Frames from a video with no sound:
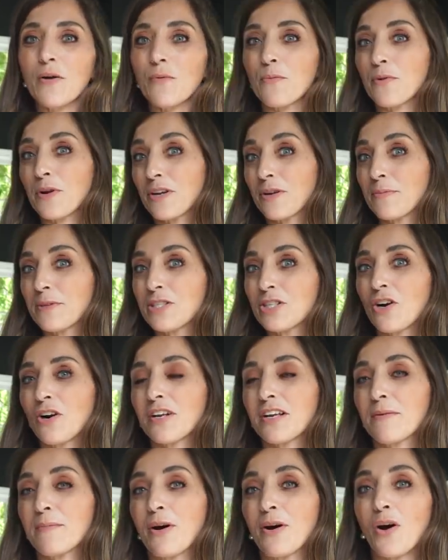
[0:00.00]
We're gonna be
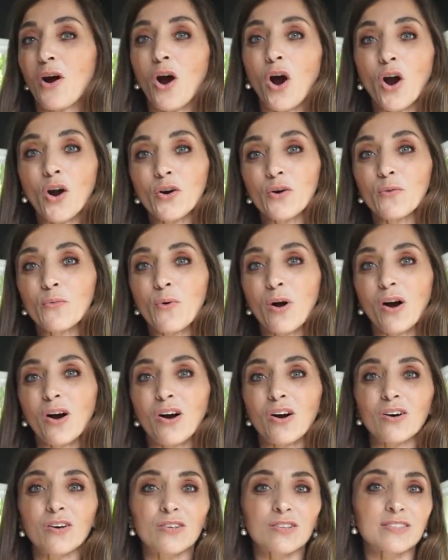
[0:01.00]
talking about art
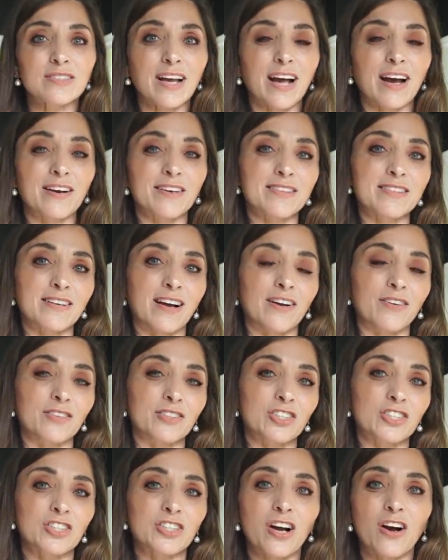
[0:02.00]
walls, how to style a
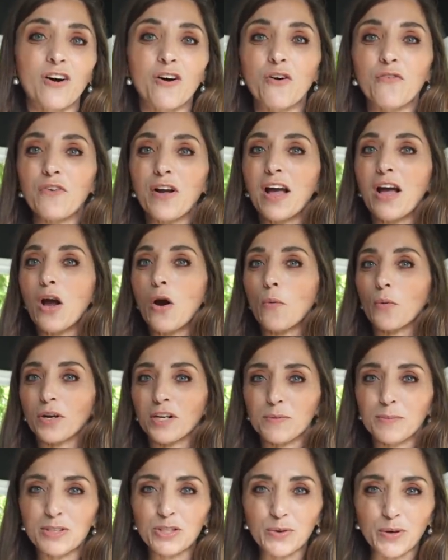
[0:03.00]
shelf. We're
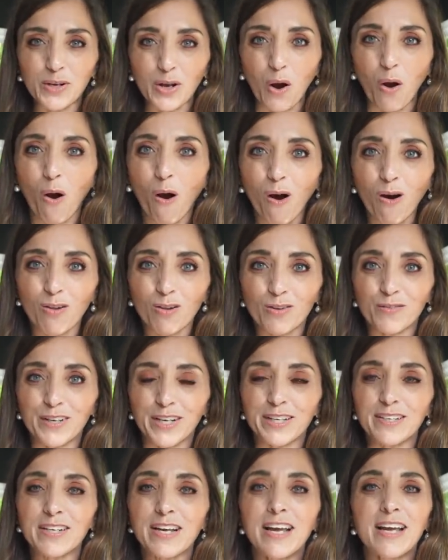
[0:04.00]
gonna be doing all of
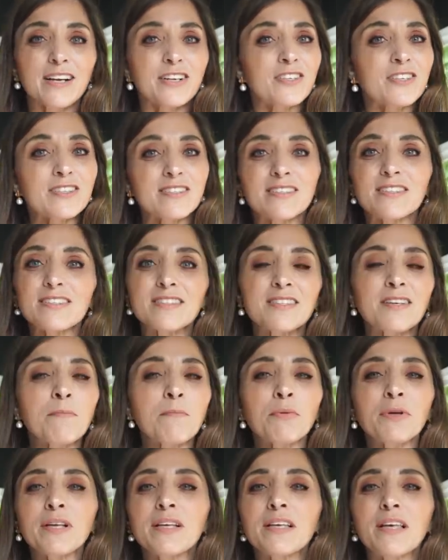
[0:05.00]
it. Just
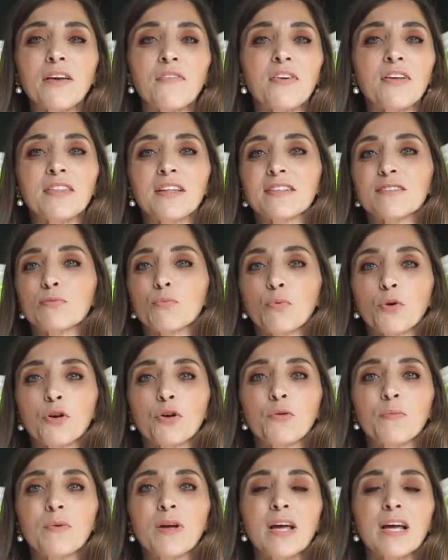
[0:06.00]
simply giving this
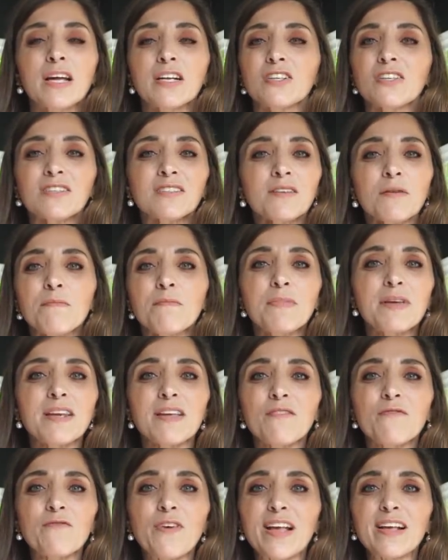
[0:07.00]
room just a
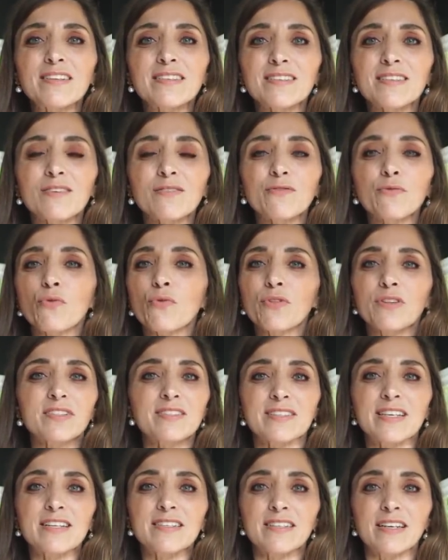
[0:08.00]
mini facelift for the
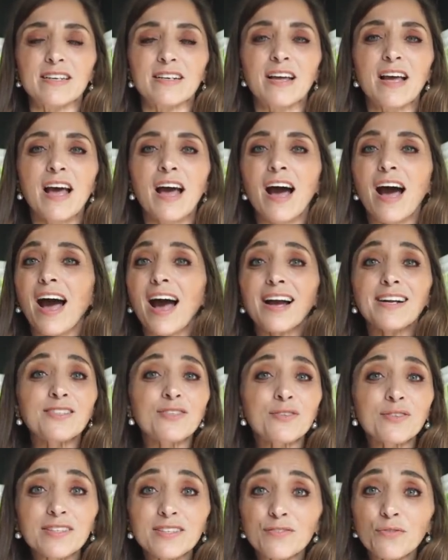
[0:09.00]
season. I
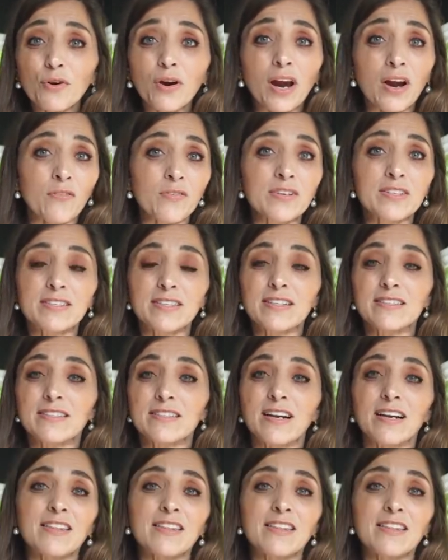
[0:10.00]
do this for every season.